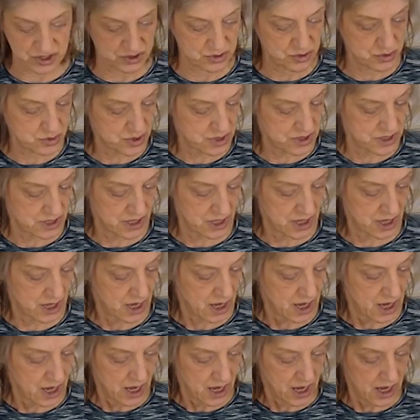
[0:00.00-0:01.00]
two.
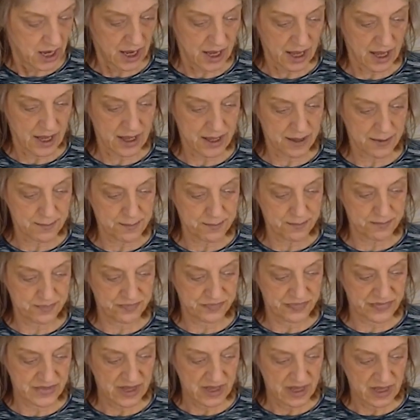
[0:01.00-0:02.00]

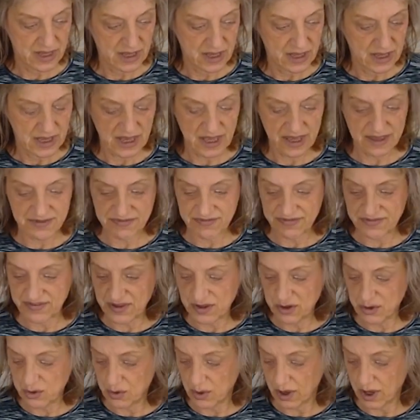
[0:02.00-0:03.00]
Um,
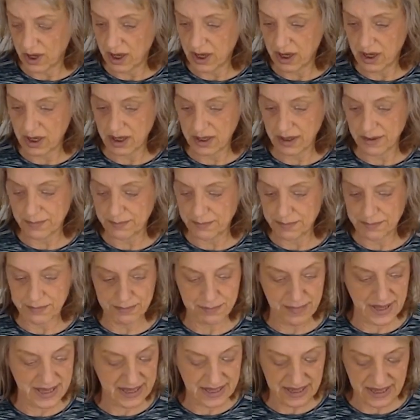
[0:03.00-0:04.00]
if you are
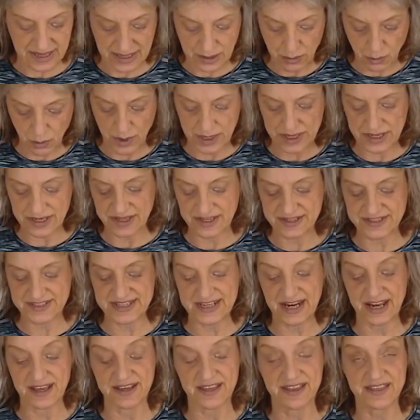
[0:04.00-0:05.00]
making one
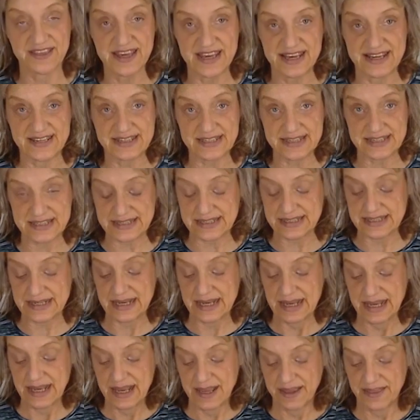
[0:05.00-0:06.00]
that's like
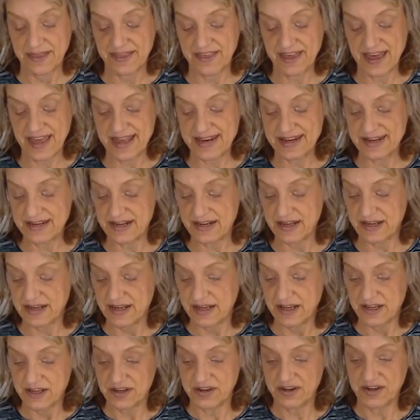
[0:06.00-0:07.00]
this, then
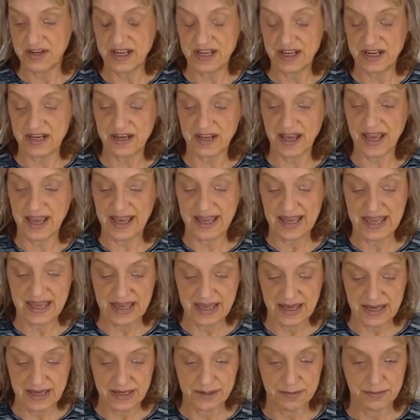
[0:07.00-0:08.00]
you need
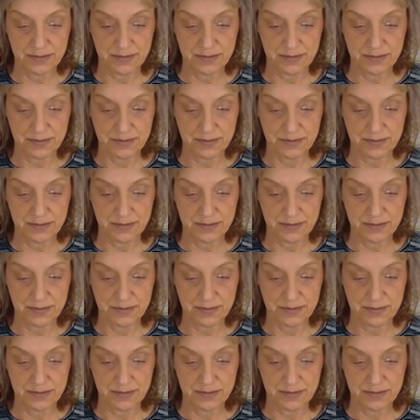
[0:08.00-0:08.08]
a